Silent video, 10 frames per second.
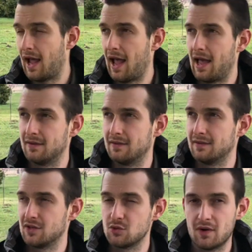And
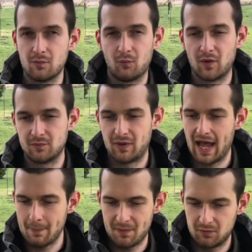what
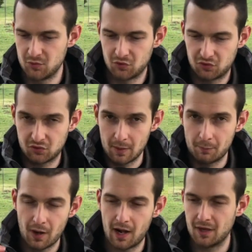happens when you strip
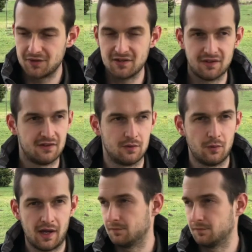all these things away?